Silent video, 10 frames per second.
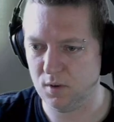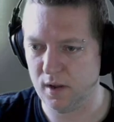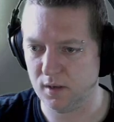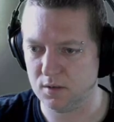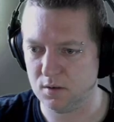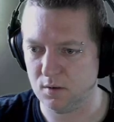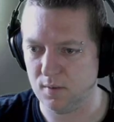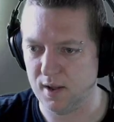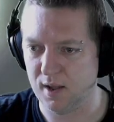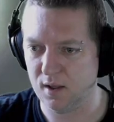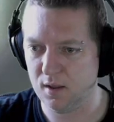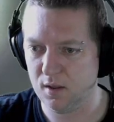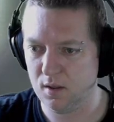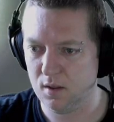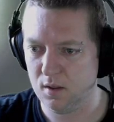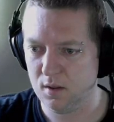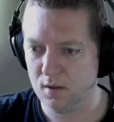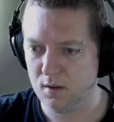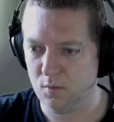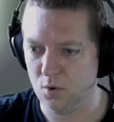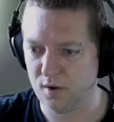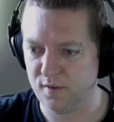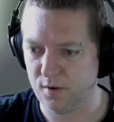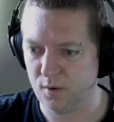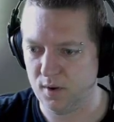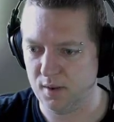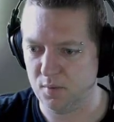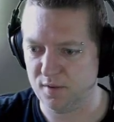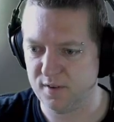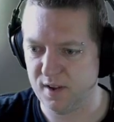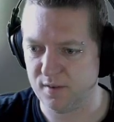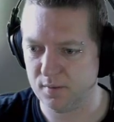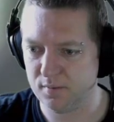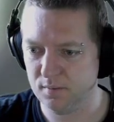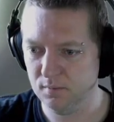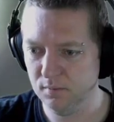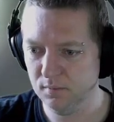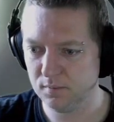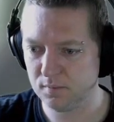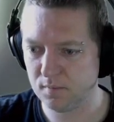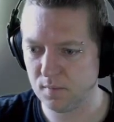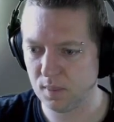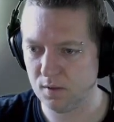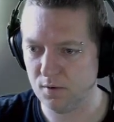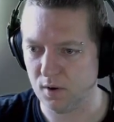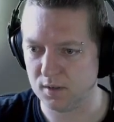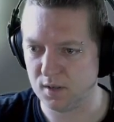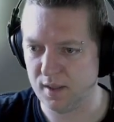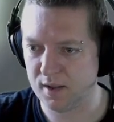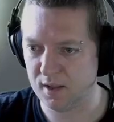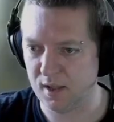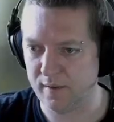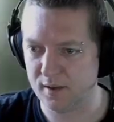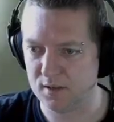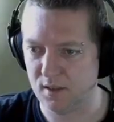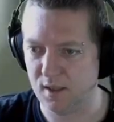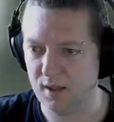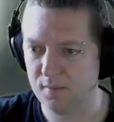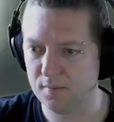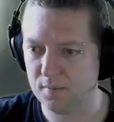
going to work very well in my favour. Right, so that can go out to there.